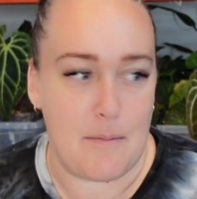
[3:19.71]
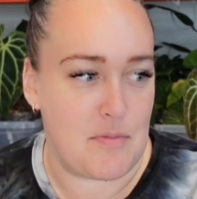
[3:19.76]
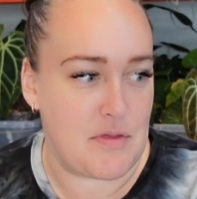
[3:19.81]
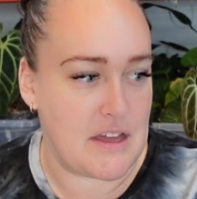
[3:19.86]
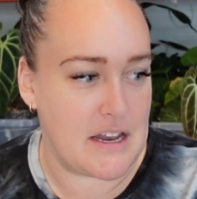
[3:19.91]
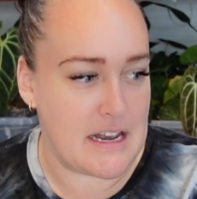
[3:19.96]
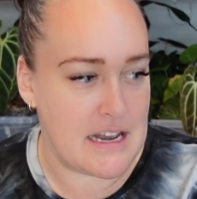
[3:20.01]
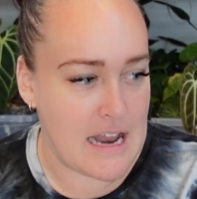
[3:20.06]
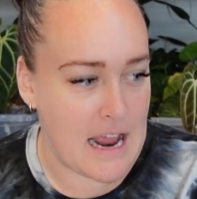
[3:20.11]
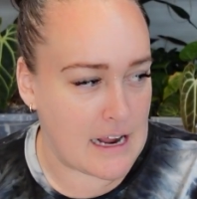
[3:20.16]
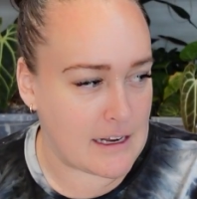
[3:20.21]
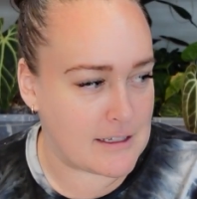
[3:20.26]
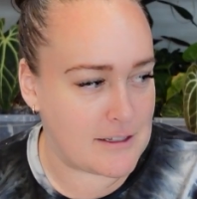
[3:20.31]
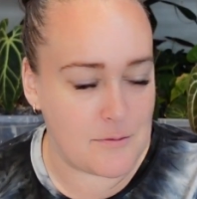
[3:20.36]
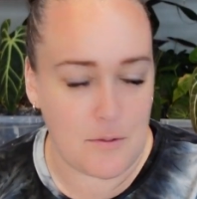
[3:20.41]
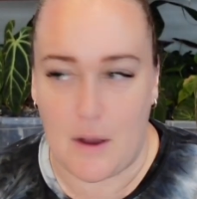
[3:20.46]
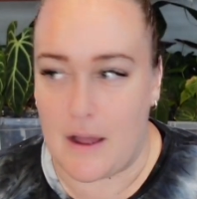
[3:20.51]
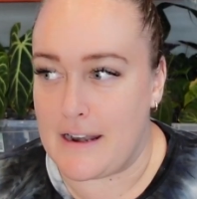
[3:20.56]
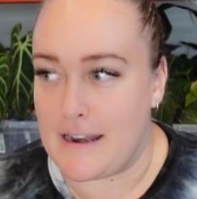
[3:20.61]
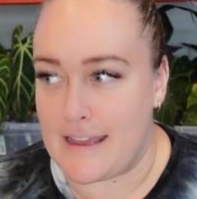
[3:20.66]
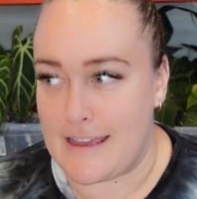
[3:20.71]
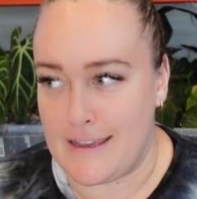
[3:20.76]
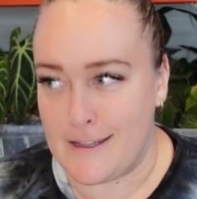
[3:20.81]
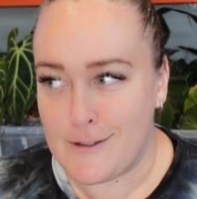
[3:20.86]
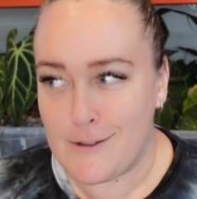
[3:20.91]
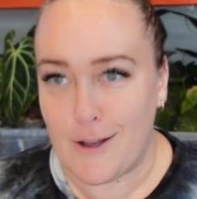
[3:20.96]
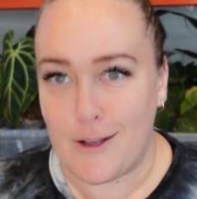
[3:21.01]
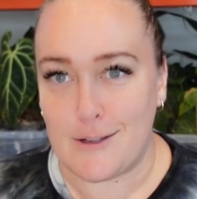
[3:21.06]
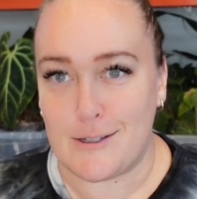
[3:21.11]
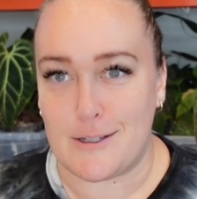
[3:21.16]
The next one
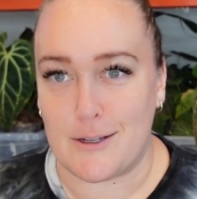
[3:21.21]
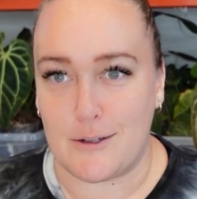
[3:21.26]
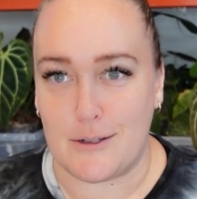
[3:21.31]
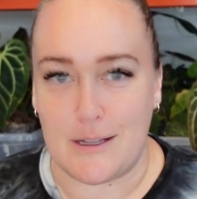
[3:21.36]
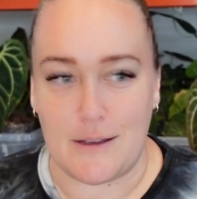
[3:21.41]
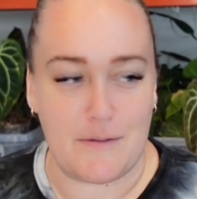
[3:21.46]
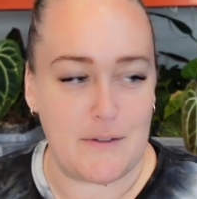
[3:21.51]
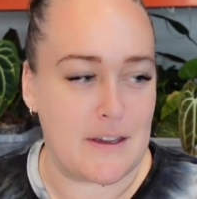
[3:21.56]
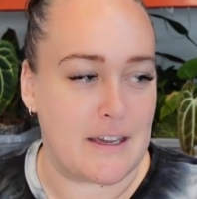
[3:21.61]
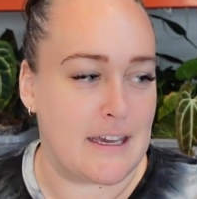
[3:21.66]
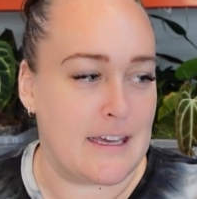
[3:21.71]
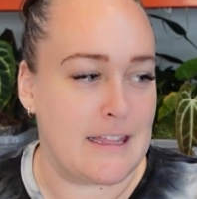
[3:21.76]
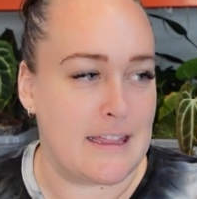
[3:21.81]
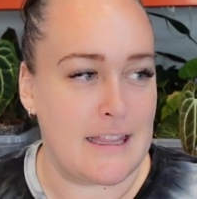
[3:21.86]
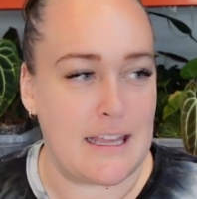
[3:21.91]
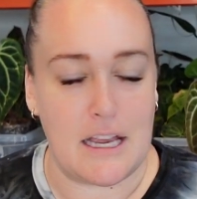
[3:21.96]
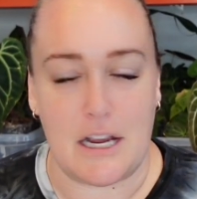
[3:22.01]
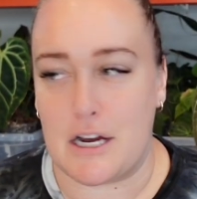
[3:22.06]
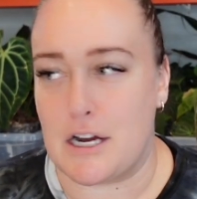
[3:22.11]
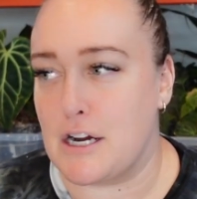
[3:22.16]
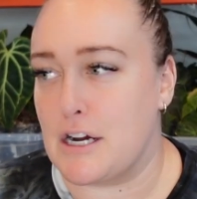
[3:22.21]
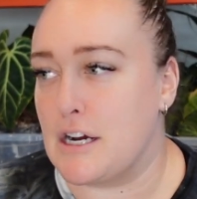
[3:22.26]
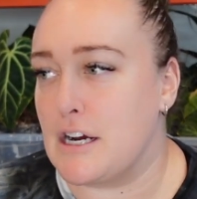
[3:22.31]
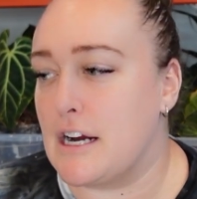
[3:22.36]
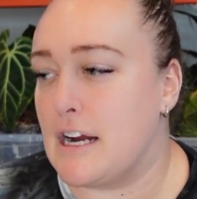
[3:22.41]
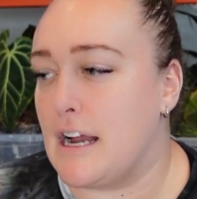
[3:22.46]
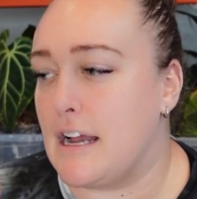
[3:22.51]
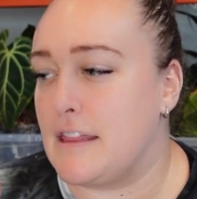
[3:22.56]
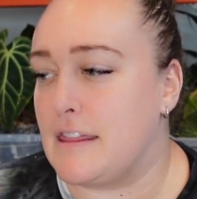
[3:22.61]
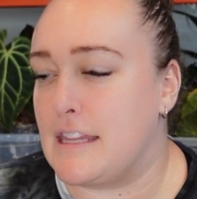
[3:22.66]
is also living in
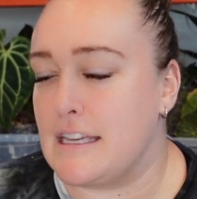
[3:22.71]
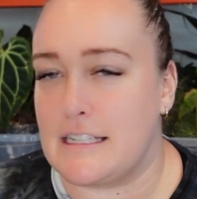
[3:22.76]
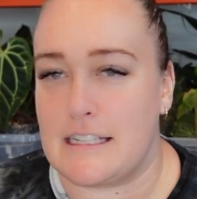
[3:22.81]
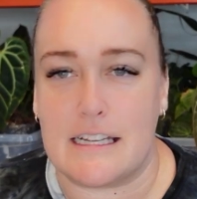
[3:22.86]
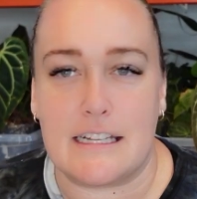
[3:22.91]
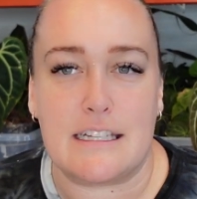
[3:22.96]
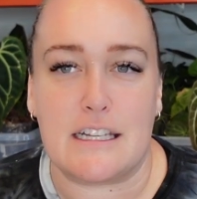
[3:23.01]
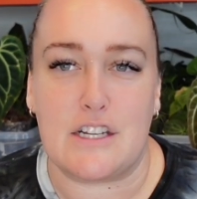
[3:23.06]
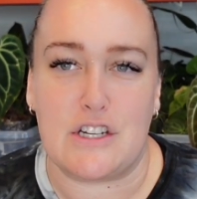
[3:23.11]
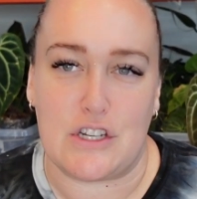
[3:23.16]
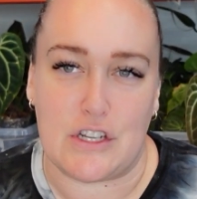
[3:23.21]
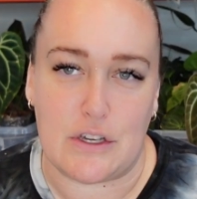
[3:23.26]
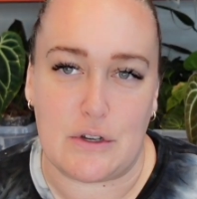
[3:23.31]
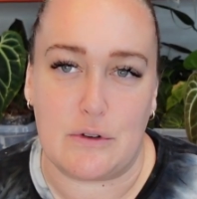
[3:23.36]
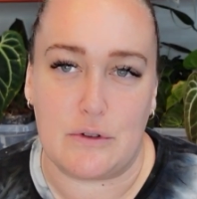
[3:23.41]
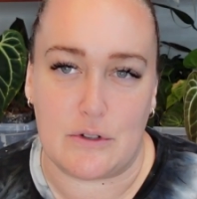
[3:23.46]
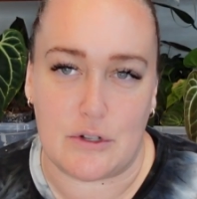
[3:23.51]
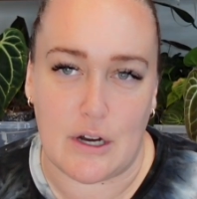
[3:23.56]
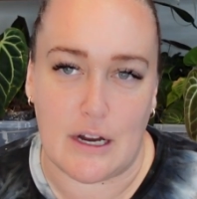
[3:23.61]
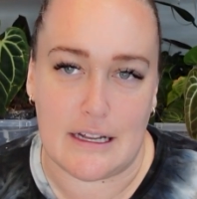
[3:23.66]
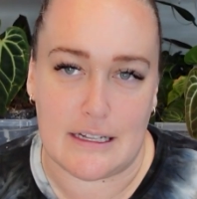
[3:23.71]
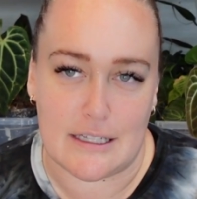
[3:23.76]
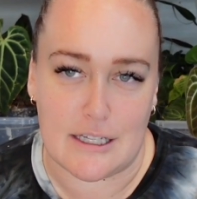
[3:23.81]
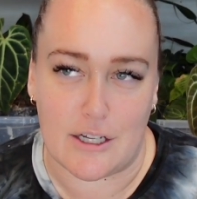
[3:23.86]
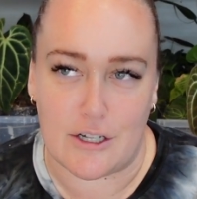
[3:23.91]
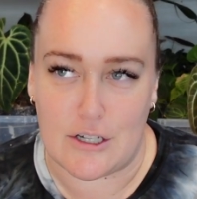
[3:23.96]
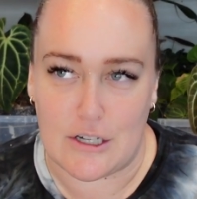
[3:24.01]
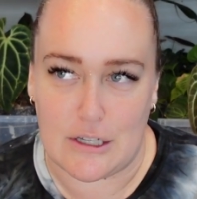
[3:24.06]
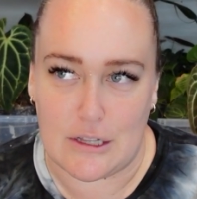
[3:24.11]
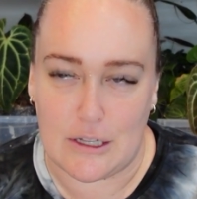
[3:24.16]
there. This is a new
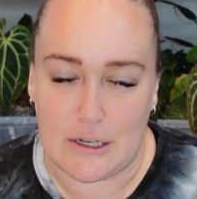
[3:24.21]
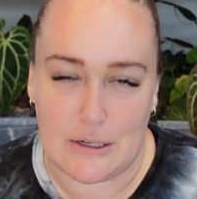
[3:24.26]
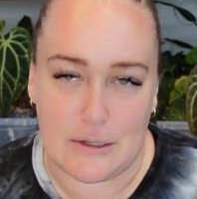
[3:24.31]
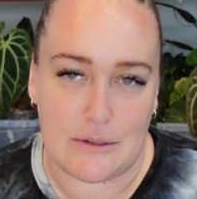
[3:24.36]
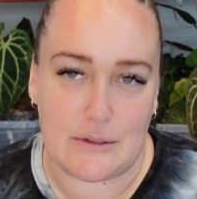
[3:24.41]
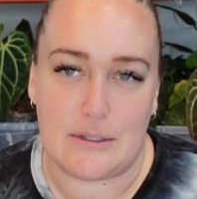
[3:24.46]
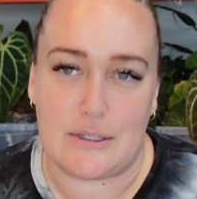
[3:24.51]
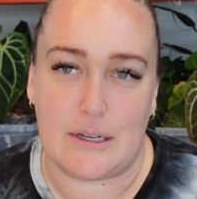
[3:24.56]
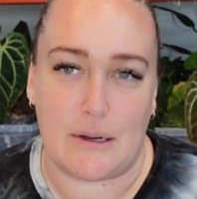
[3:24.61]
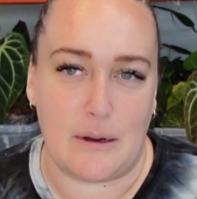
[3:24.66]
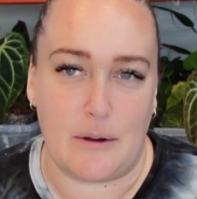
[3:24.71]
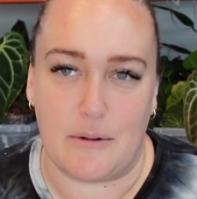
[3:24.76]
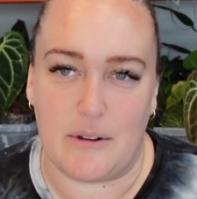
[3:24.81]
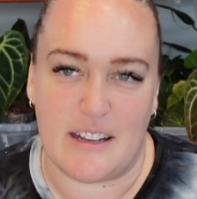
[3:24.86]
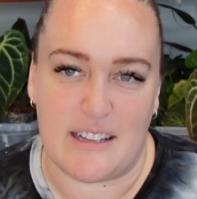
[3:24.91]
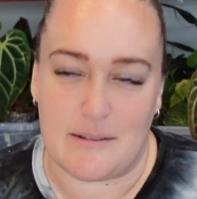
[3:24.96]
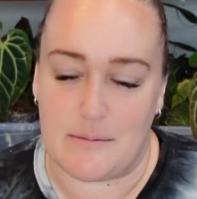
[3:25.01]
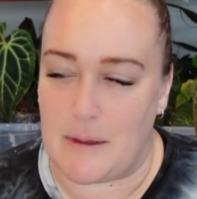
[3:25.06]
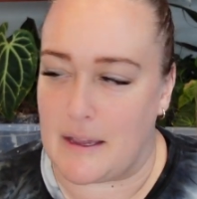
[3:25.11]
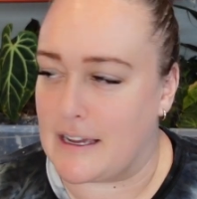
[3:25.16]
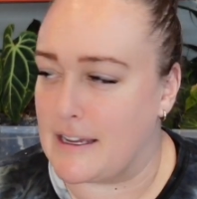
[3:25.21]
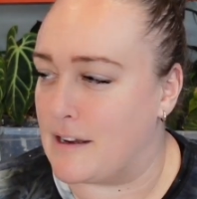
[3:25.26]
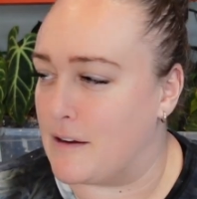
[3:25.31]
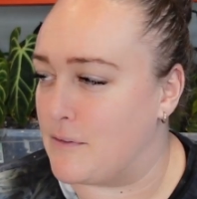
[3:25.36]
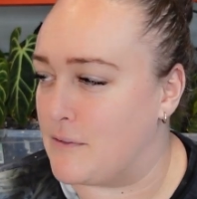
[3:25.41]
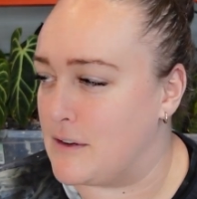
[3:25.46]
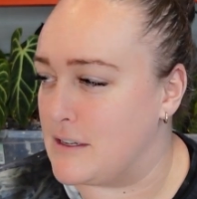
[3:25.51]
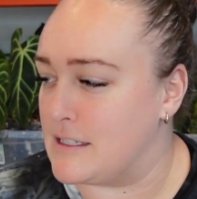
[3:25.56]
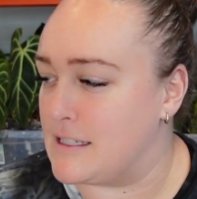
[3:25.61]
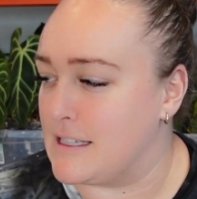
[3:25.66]
transition though, so it doesn't make a
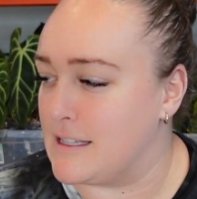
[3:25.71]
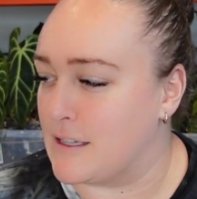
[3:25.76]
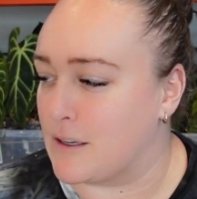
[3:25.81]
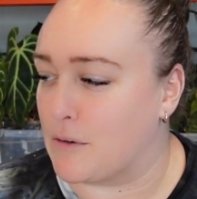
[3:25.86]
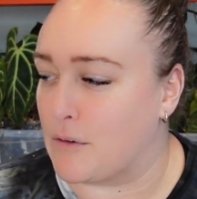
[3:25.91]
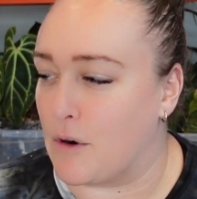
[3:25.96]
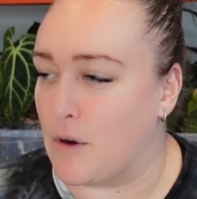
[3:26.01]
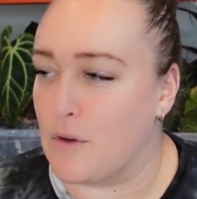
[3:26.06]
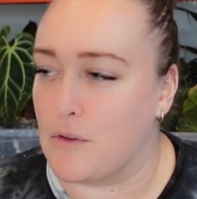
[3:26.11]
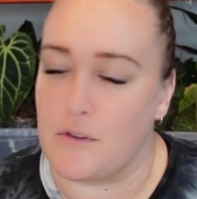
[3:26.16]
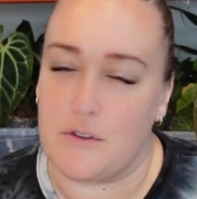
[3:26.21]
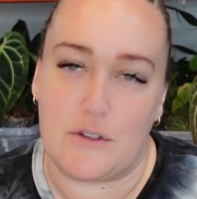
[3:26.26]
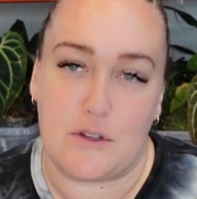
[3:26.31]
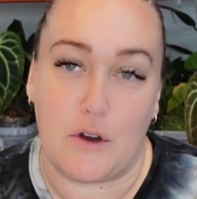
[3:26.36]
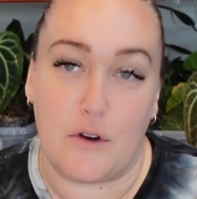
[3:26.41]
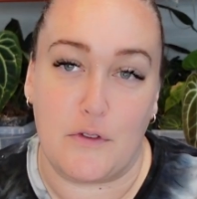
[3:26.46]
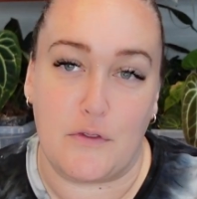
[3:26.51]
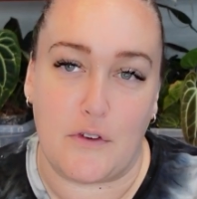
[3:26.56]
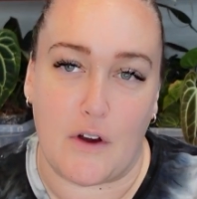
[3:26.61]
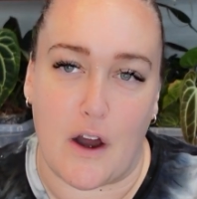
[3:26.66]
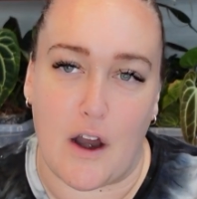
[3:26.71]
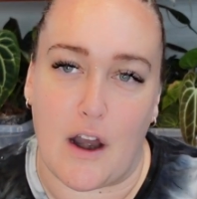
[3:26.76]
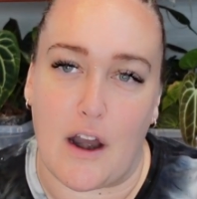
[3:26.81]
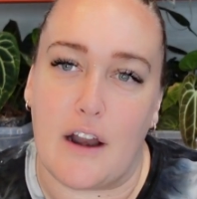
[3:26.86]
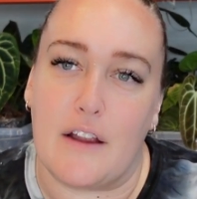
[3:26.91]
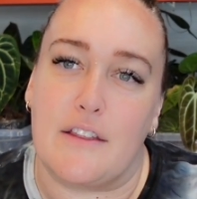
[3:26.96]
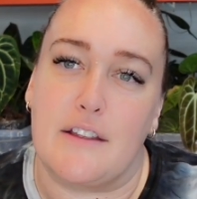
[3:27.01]
difference in the growth so far.